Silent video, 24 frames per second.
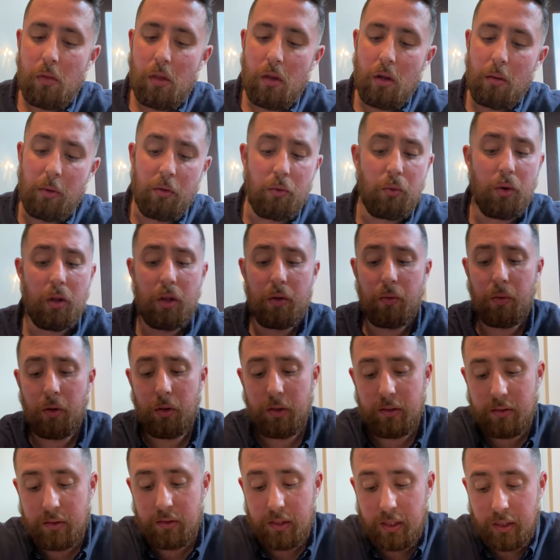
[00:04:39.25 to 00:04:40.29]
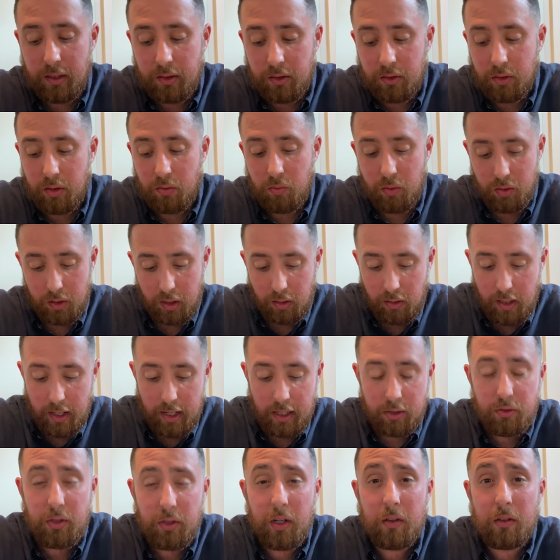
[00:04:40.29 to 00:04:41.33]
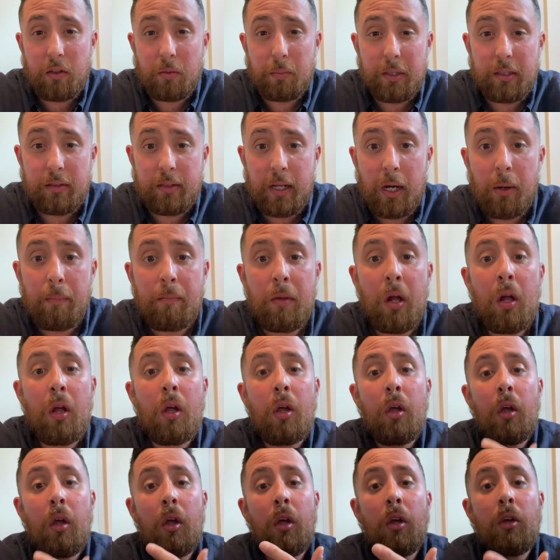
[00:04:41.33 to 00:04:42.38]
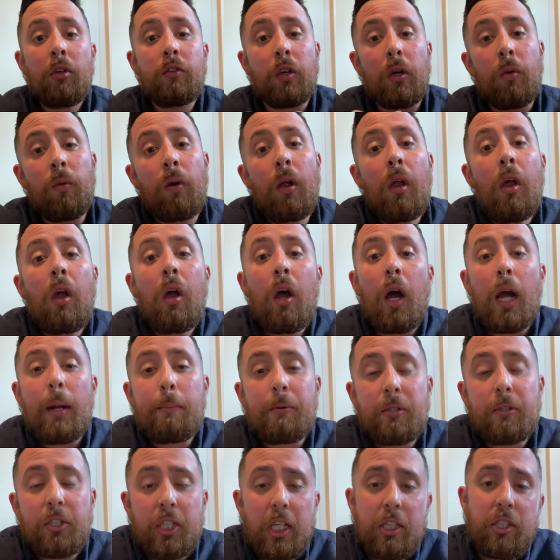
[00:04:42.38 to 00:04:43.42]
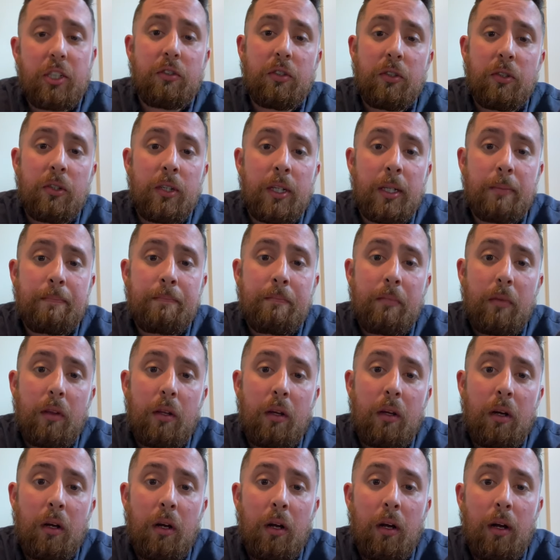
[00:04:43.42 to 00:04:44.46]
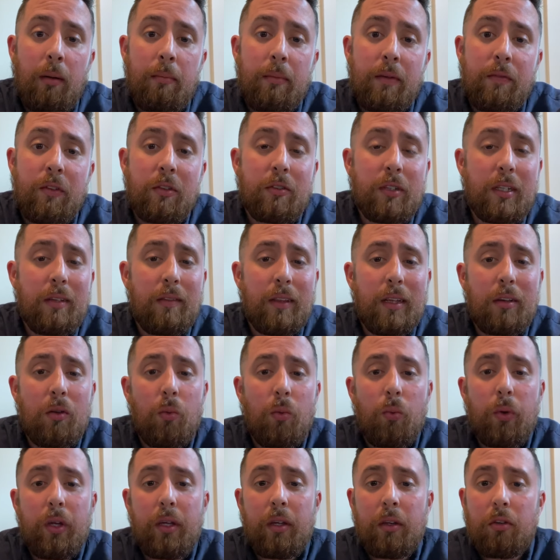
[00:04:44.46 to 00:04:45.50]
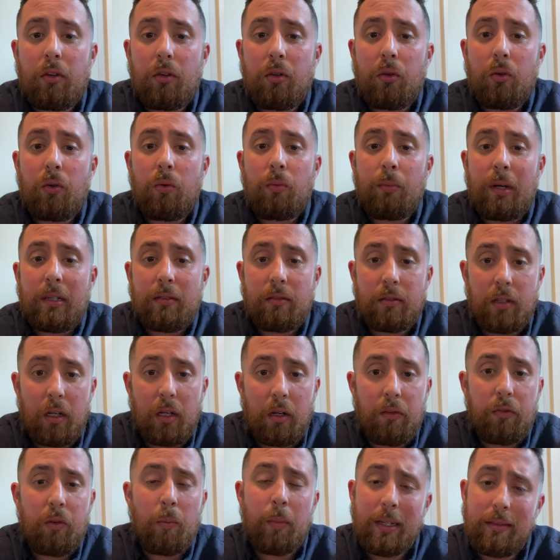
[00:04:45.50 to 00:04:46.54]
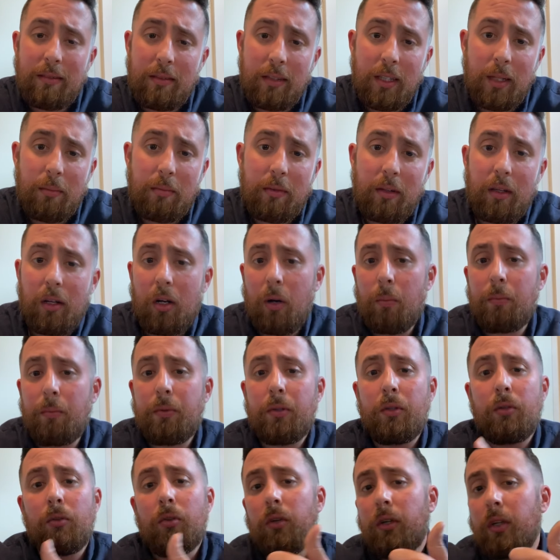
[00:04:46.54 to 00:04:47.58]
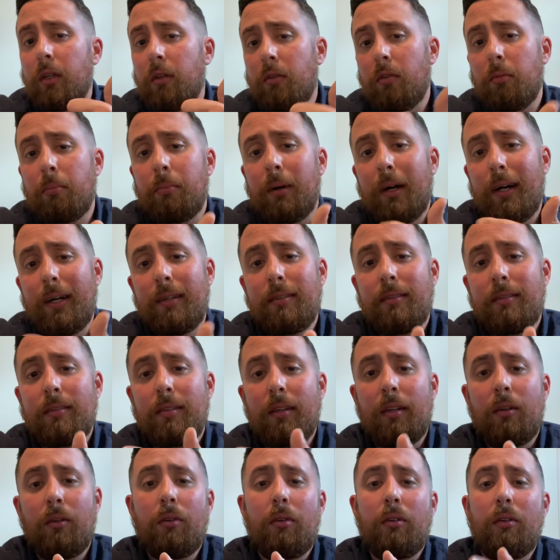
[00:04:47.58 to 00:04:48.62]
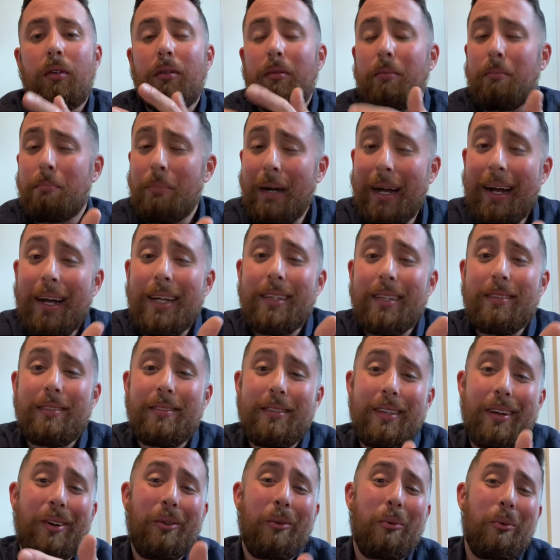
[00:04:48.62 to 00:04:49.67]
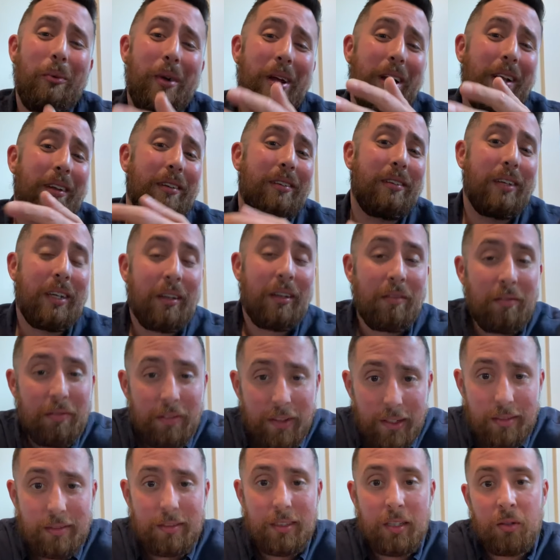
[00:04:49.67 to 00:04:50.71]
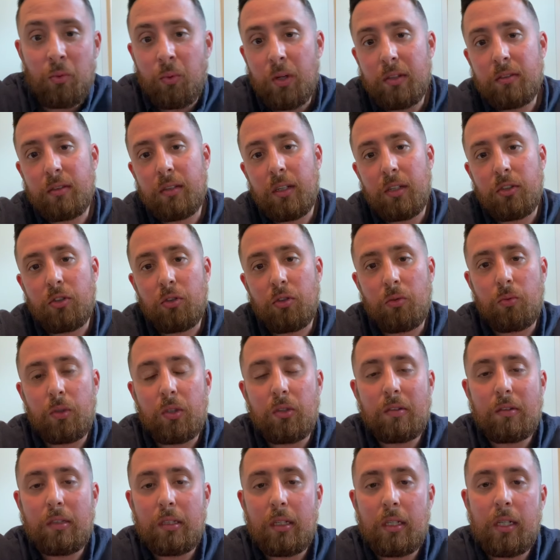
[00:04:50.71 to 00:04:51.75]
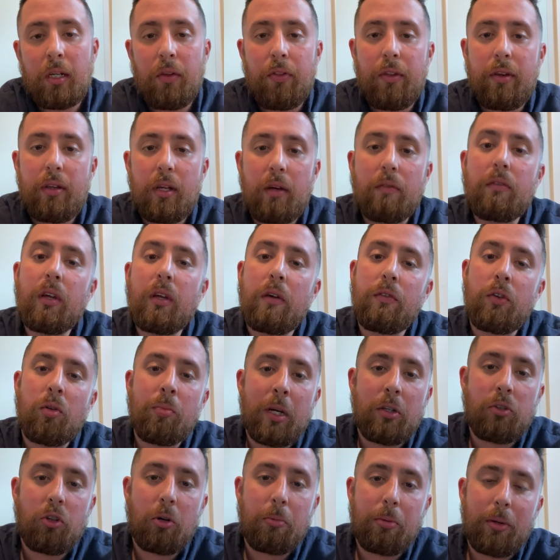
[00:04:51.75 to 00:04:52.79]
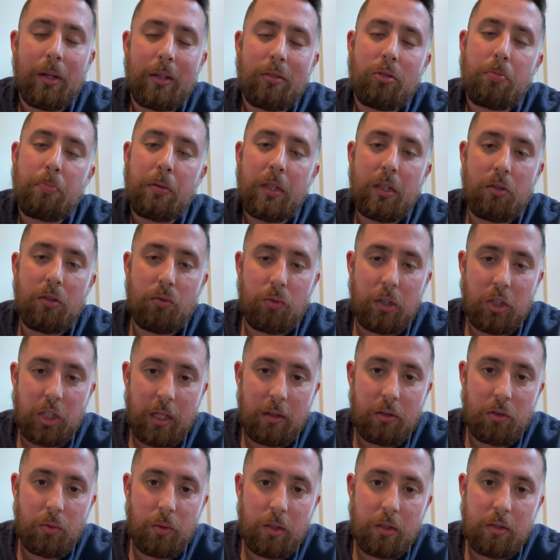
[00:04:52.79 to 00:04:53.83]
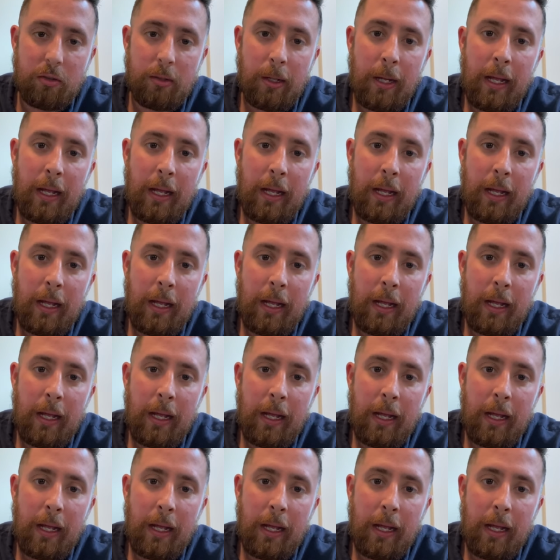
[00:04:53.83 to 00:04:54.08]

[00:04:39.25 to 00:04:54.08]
But really, really stinking good. Really glad I tried this place out. So I appreciate you tuning in. If there's anything that we can do, myself or my team, to help you look into buy, sell, rent, invest in residential real estate here in the DFW Metroplex, please reach out to us.